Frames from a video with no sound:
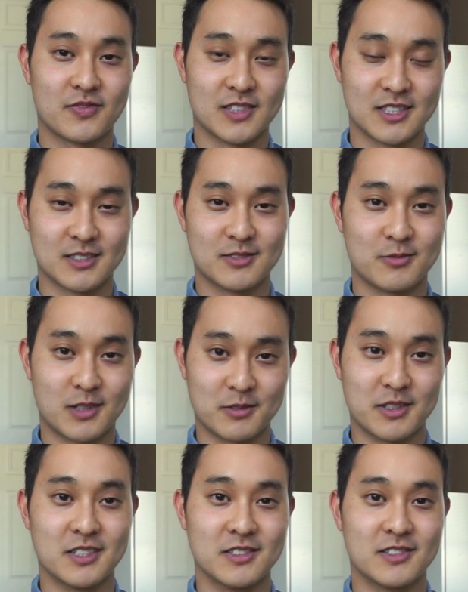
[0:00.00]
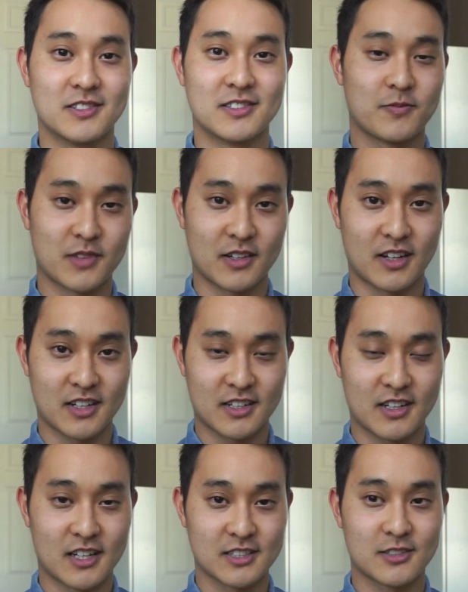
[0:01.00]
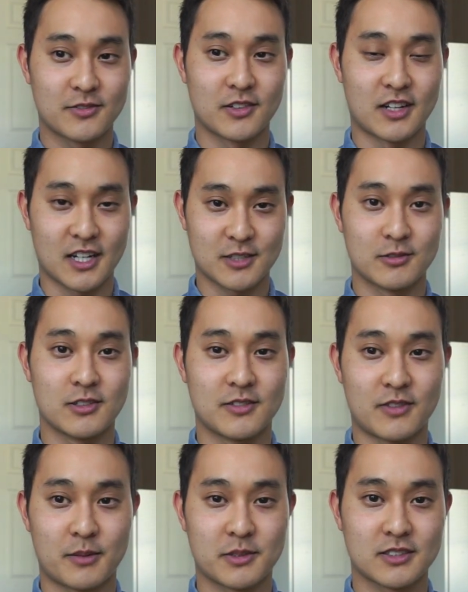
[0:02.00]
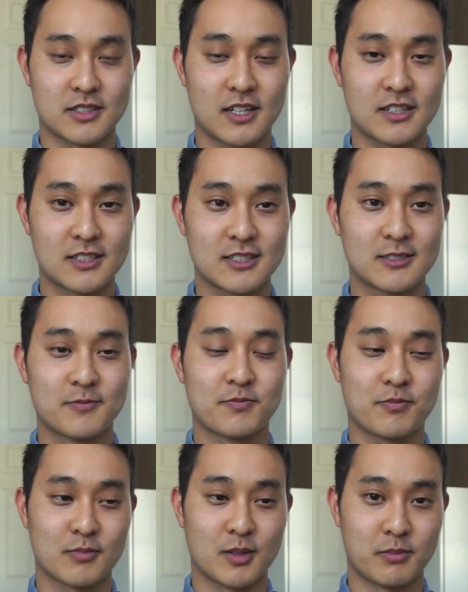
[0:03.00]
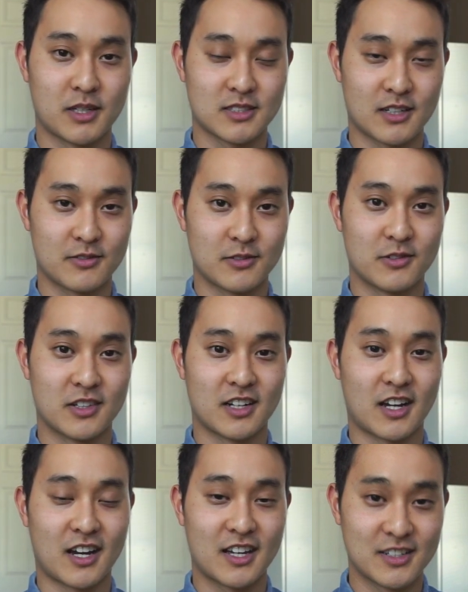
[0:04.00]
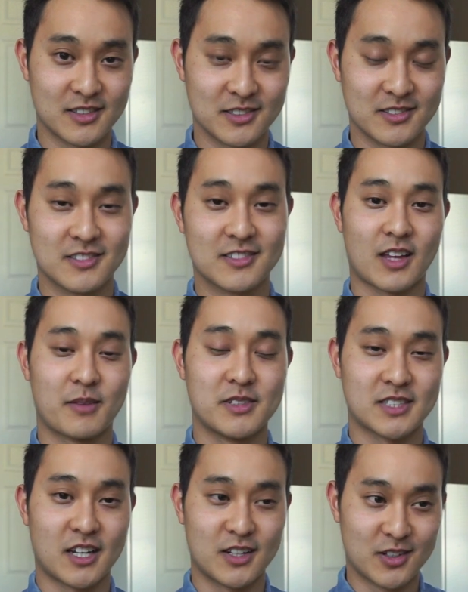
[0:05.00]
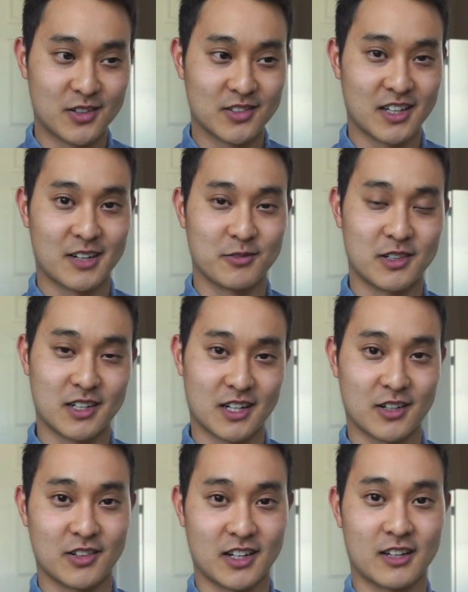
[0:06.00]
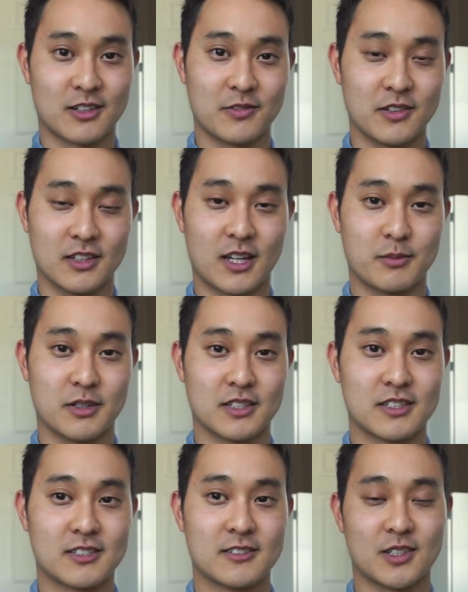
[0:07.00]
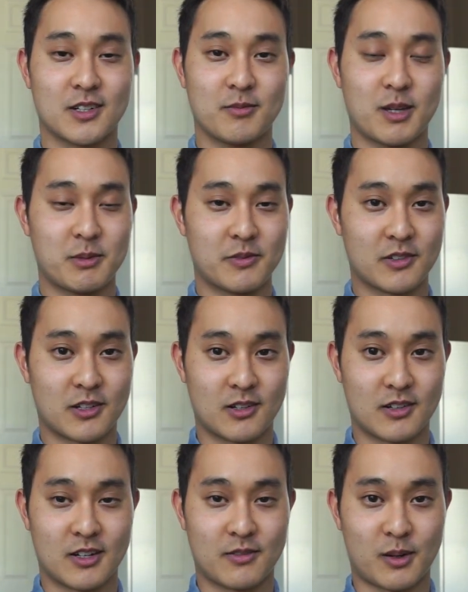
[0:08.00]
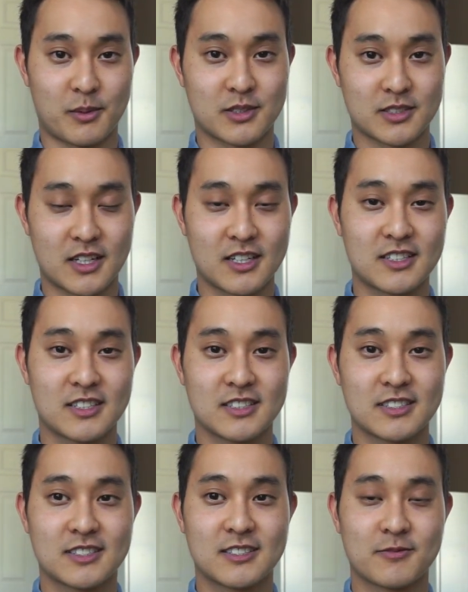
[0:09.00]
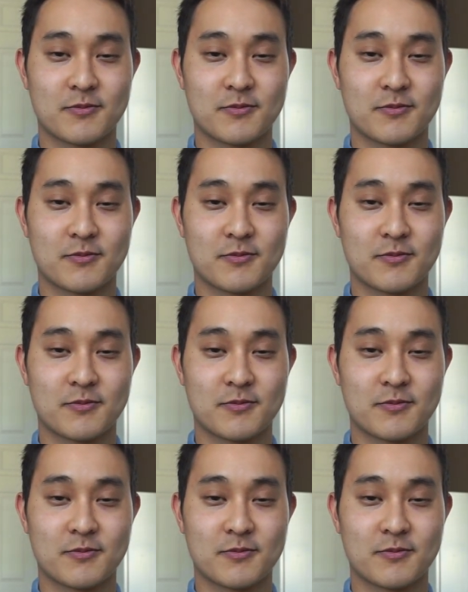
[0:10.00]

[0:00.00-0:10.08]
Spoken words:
this is what we do. Now, I cannot answer for an actual environmental scientist, but based off of what I do, that means I know that we're not going out in the field that much. So maybe for environmental scientists,